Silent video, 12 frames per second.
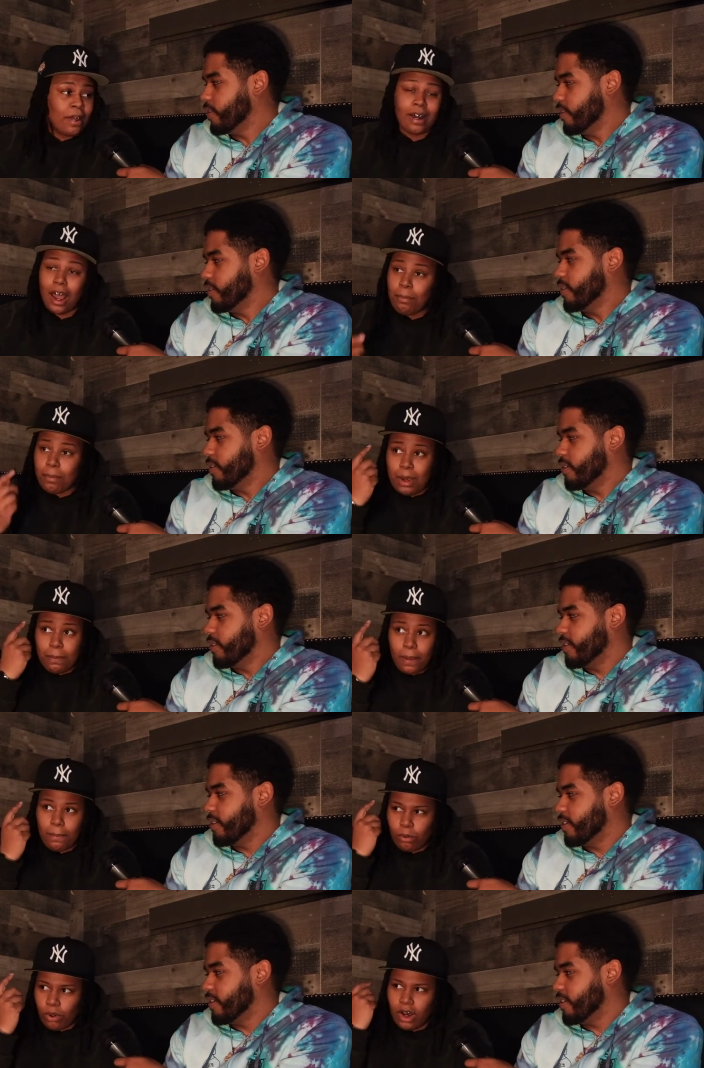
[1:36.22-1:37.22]
Speaker 1: That means
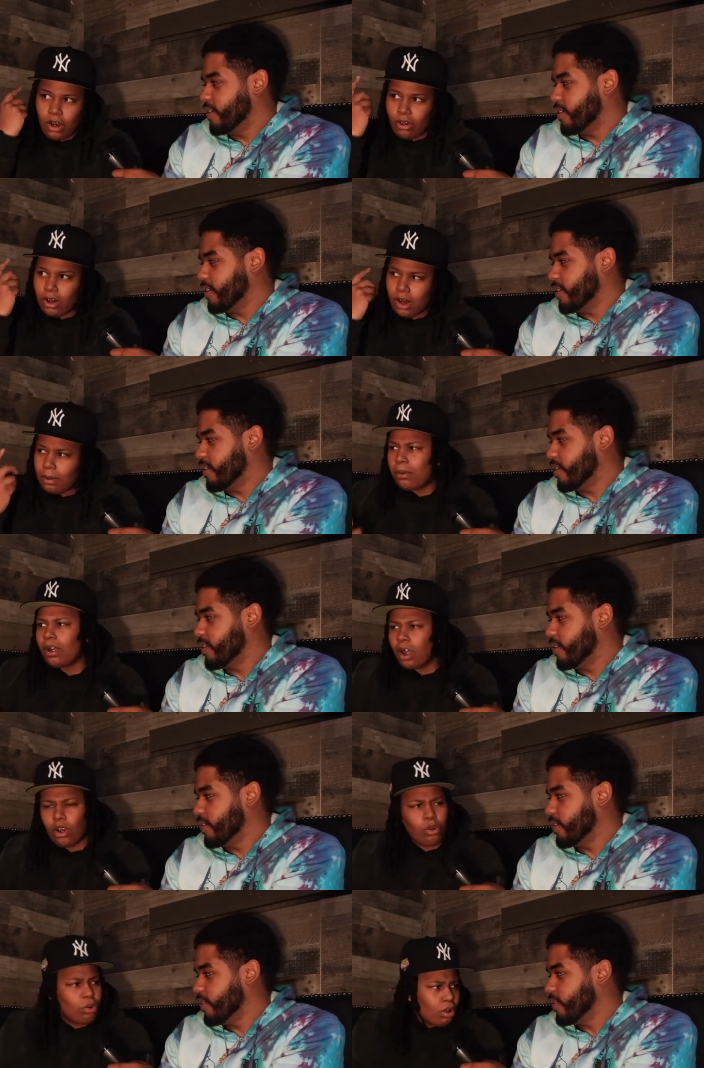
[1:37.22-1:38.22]
people hearing it and be like,
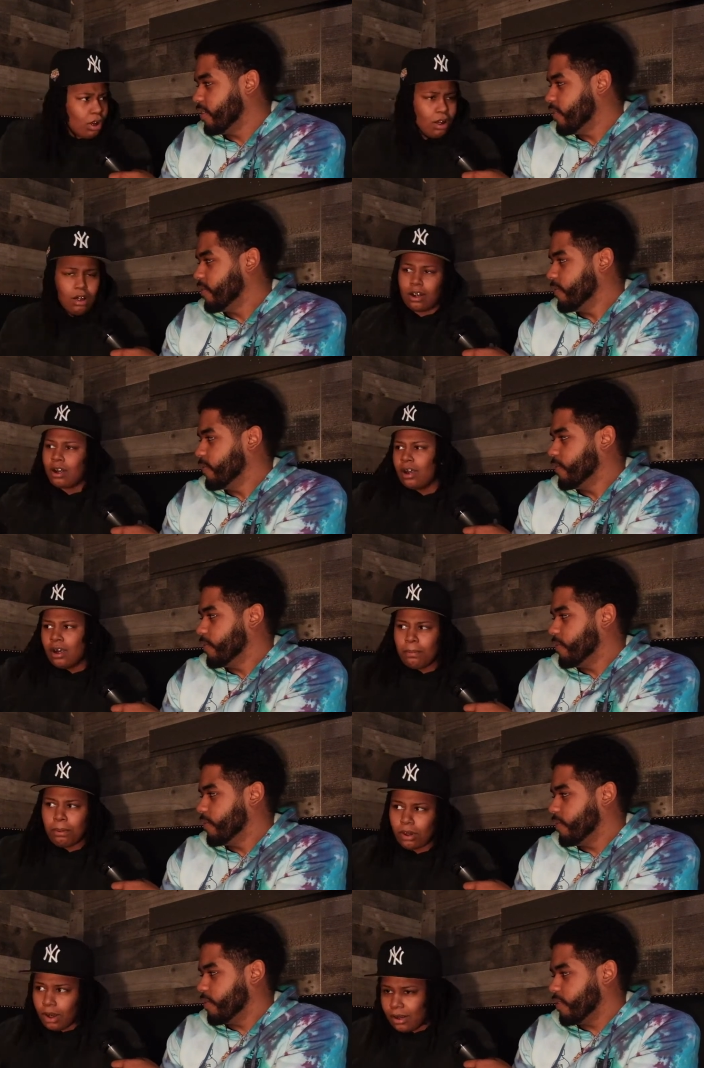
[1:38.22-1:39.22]
oh, who this?
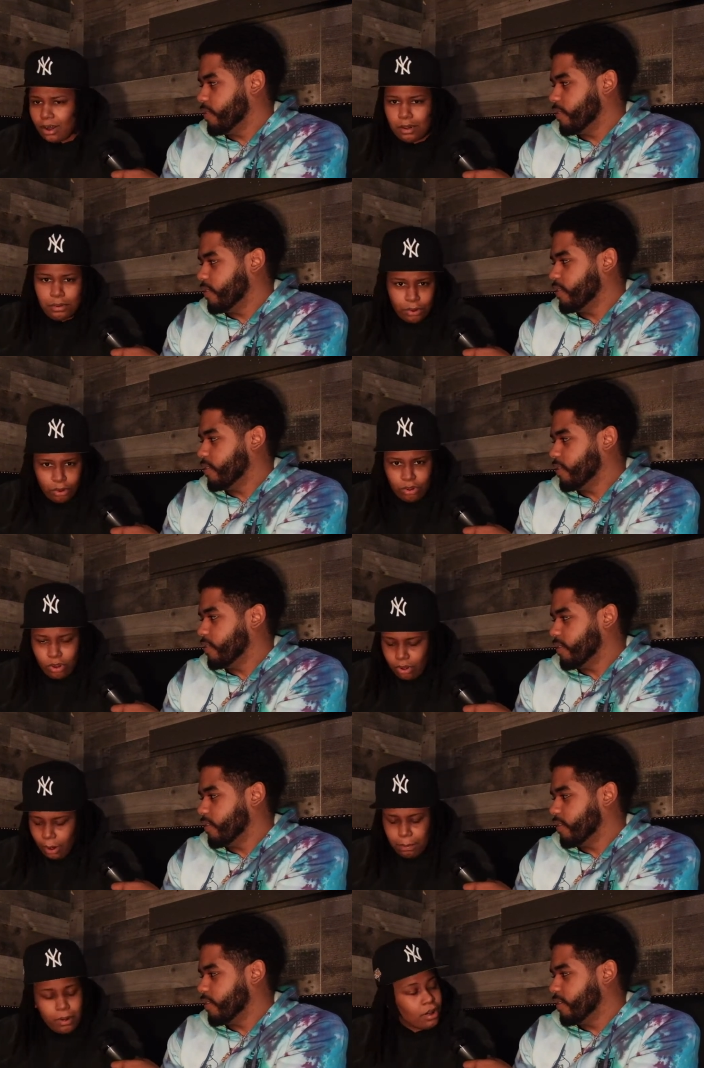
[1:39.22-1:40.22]
Pull out their phone. So I
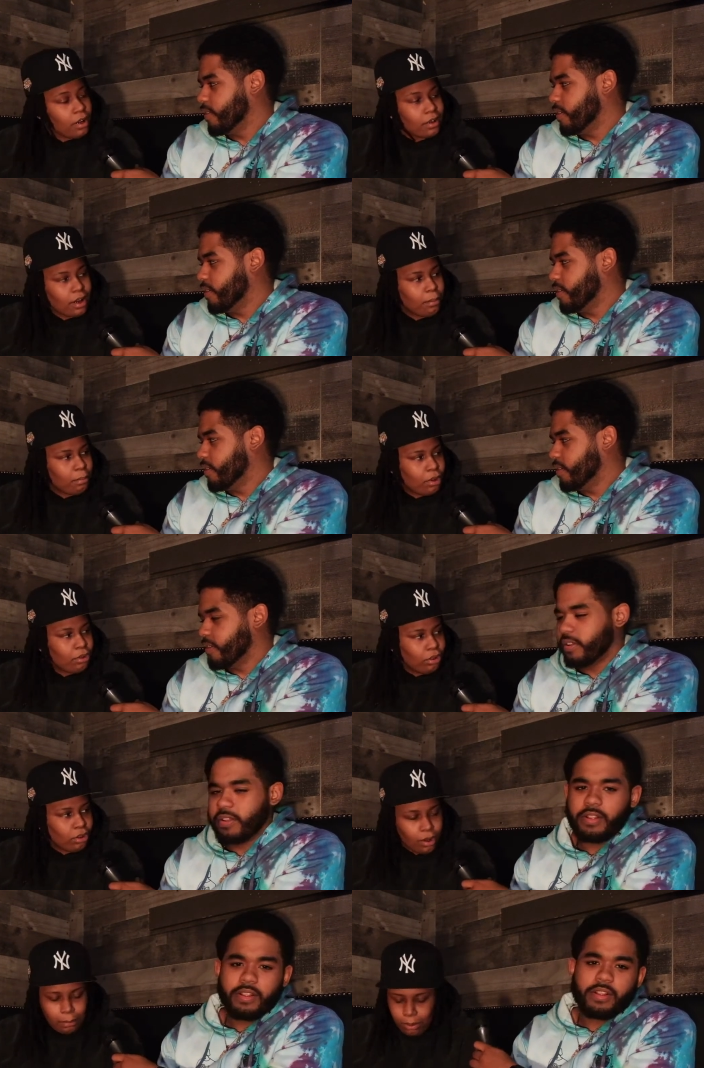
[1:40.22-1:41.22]
appreciate that, bro. You
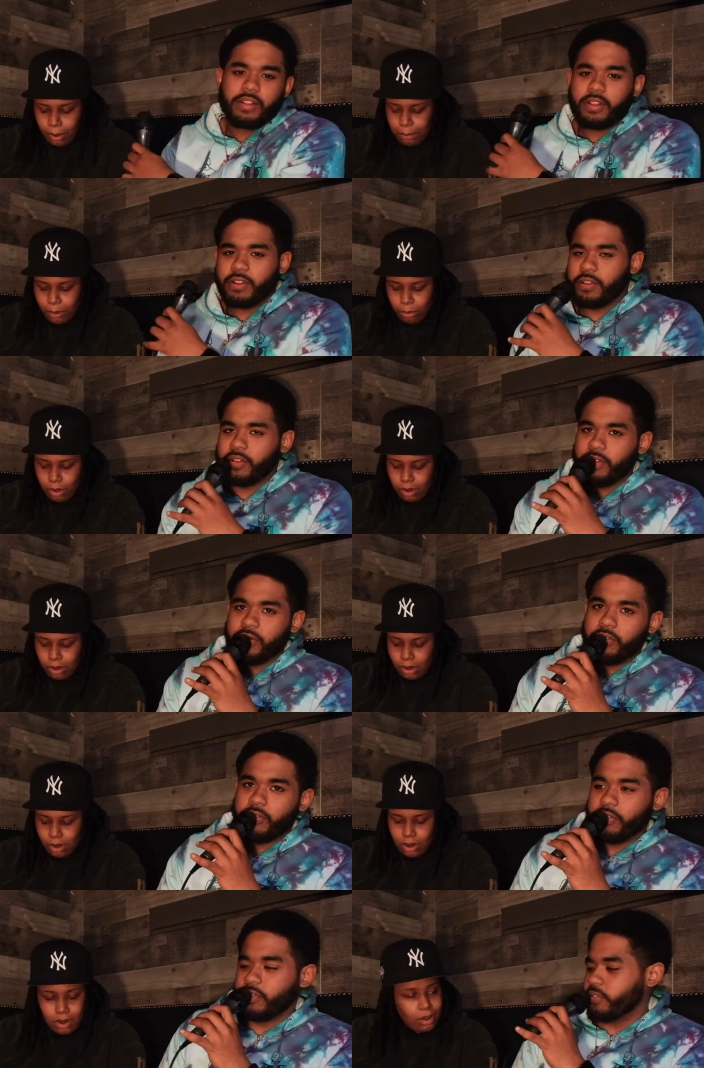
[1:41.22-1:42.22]
know, I put, I put work
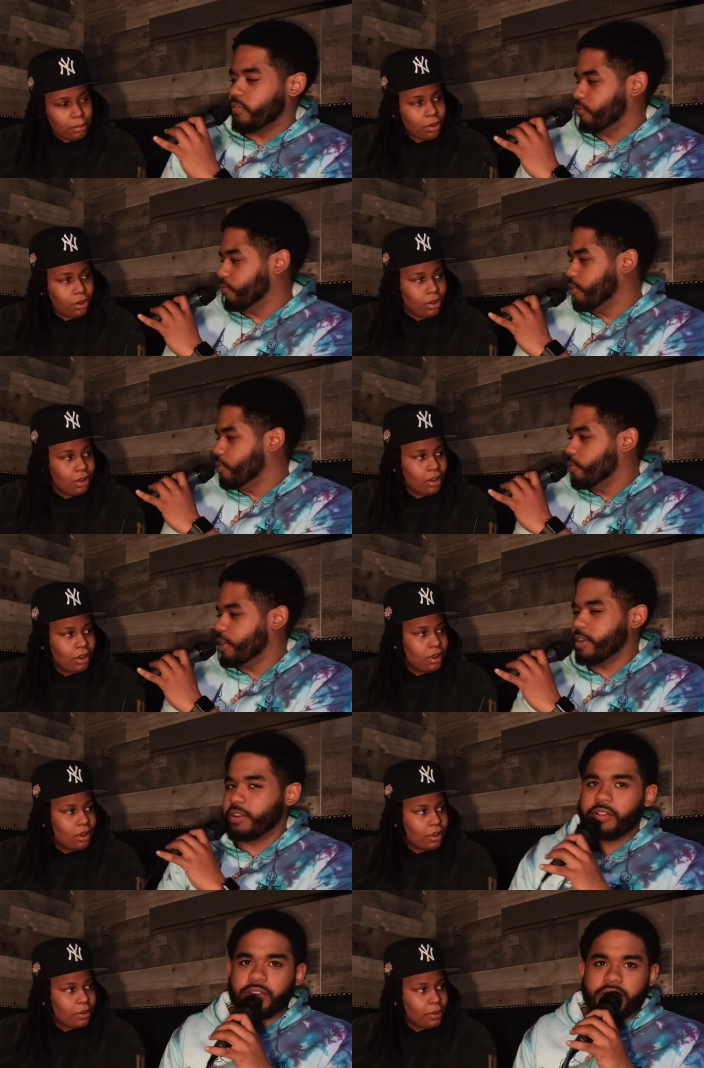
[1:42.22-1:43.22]
in
Speaker 2: this shit. Real quick,
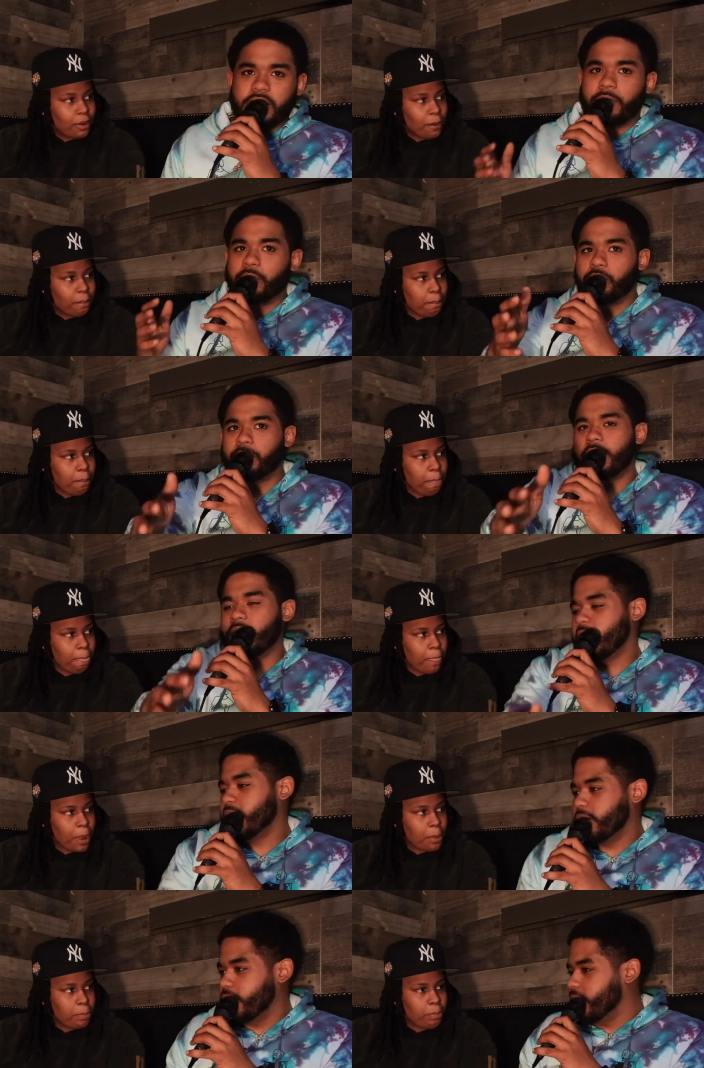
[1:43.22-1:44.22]
tell them who Money
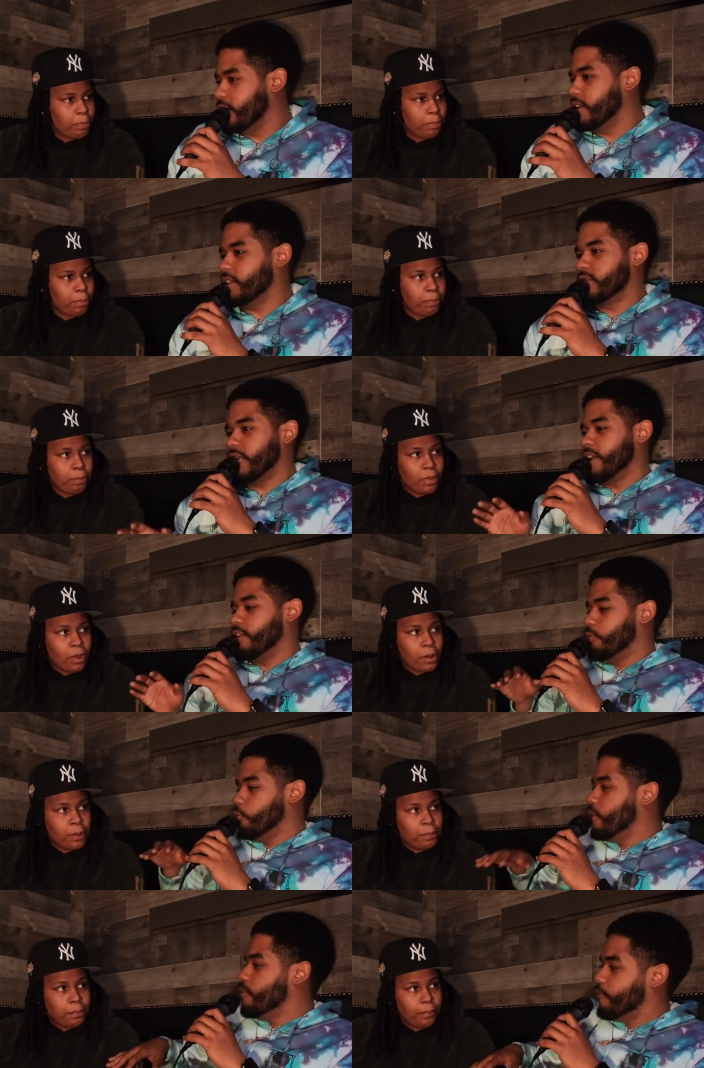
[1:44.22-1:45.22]
Gang Diddy is. Like,
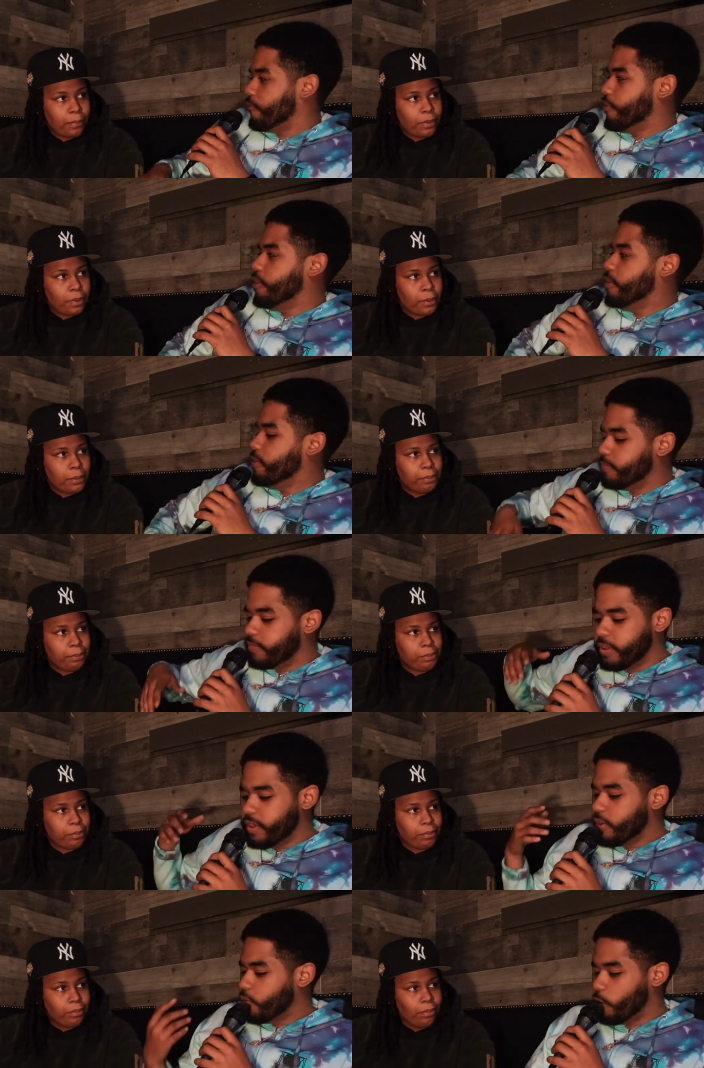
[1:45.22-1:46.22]
where you from?
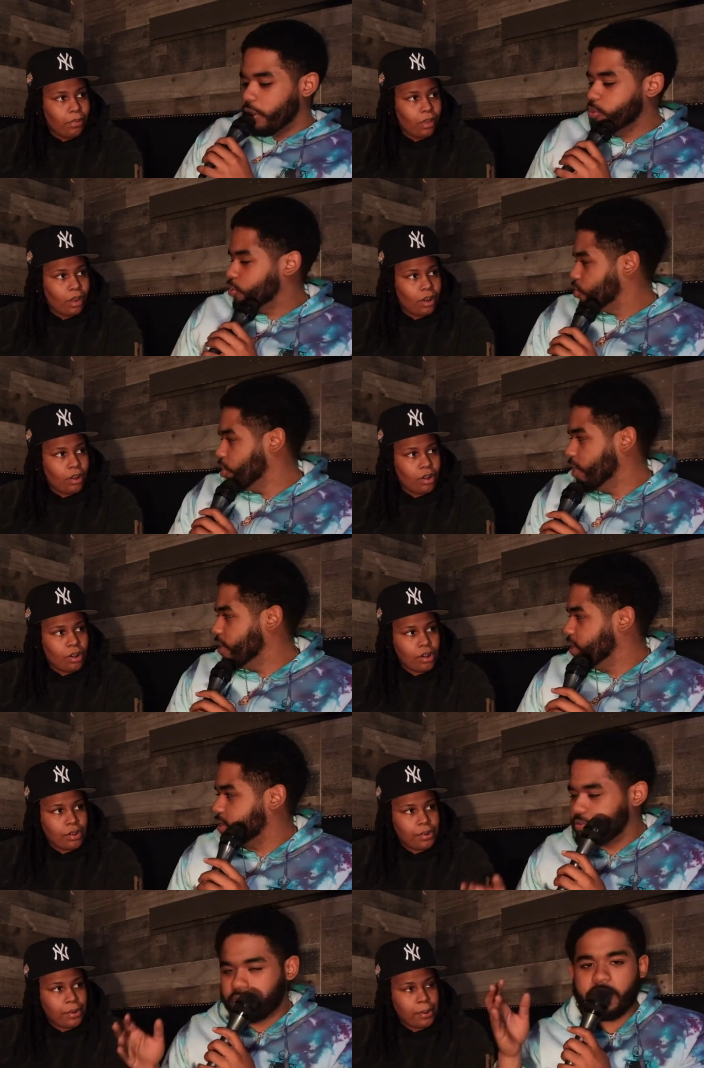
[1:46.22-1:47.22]
Why you started
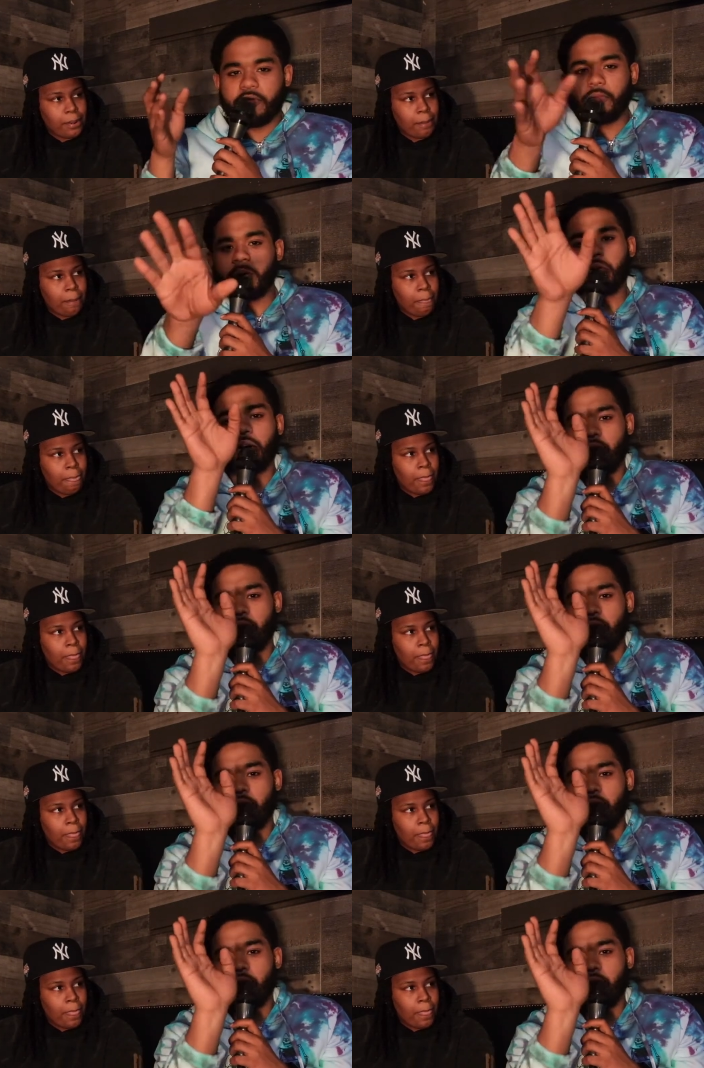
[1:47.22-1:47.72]
this? Give them a, a